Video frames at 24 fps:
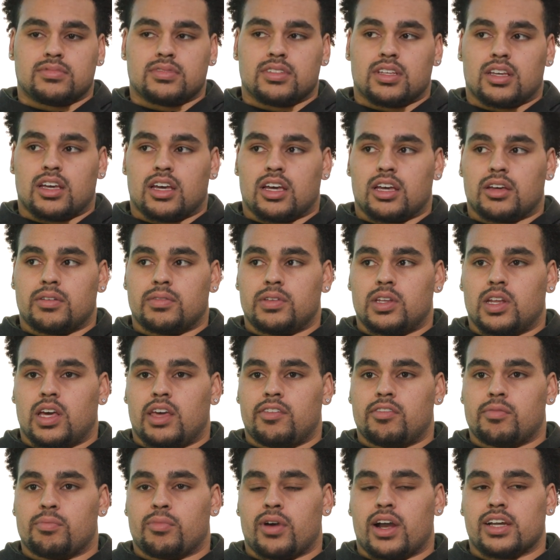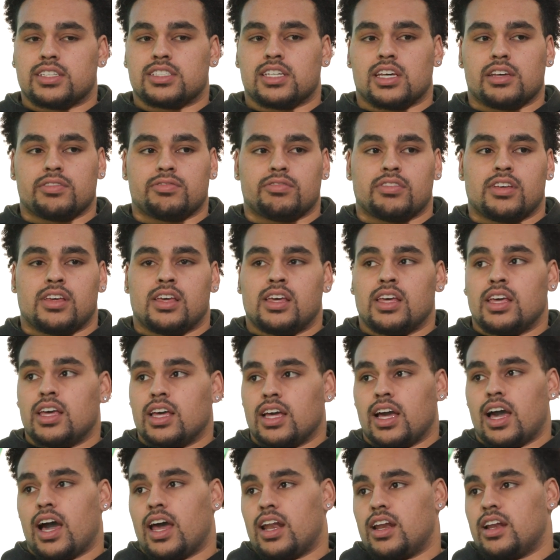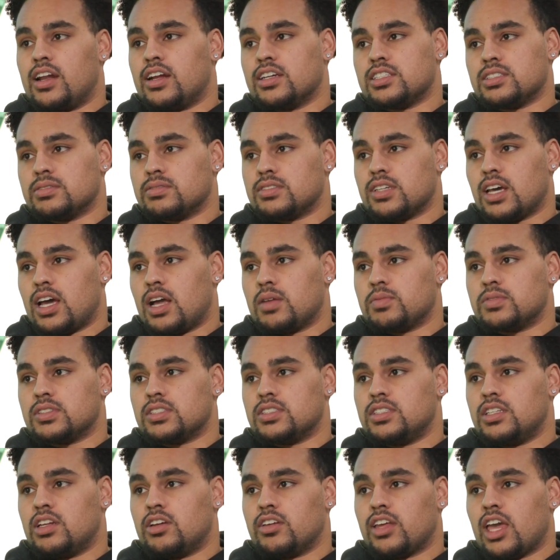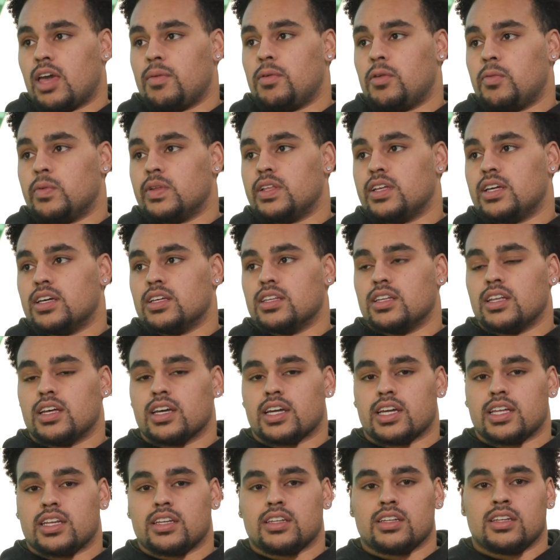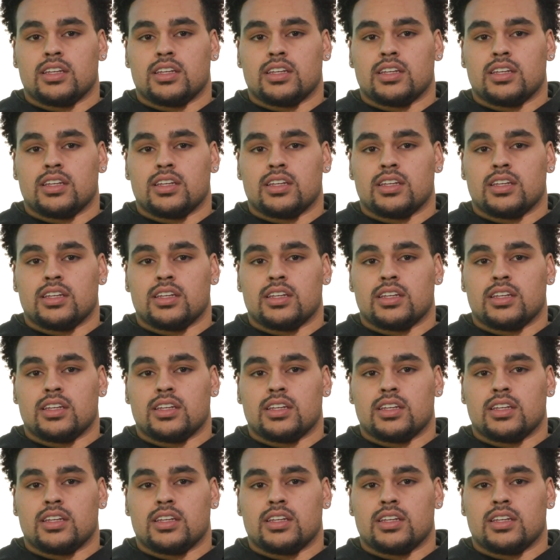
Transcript: uh, you know, even Bryce Huff got in there sometimes and, you know, gave me a really good look, and